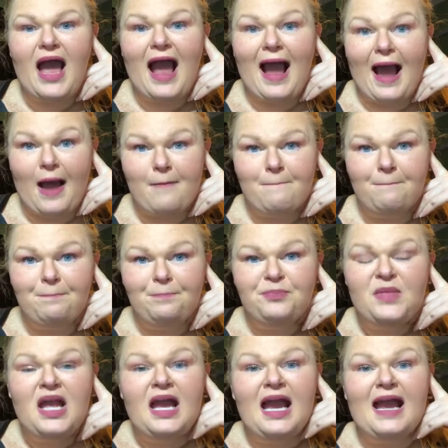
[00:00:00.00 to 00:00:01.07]
app.
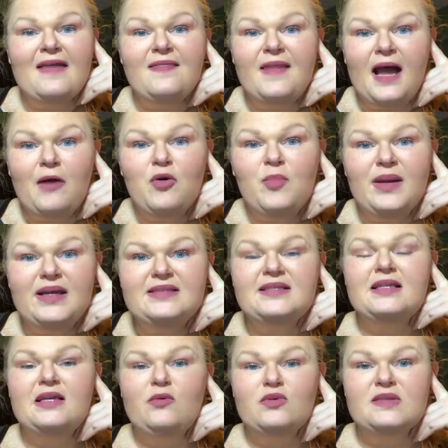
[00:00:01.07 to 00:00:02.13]
And that will
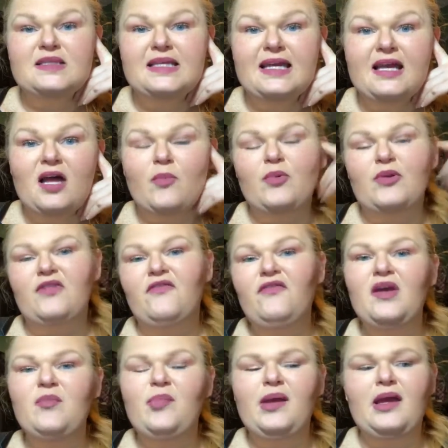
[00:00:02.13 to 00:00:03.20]
sync up with
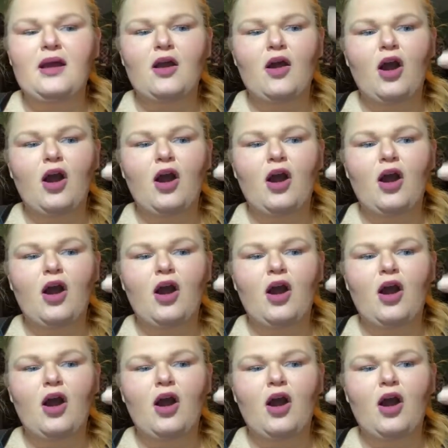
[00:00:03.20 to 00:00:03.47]
Fitbit,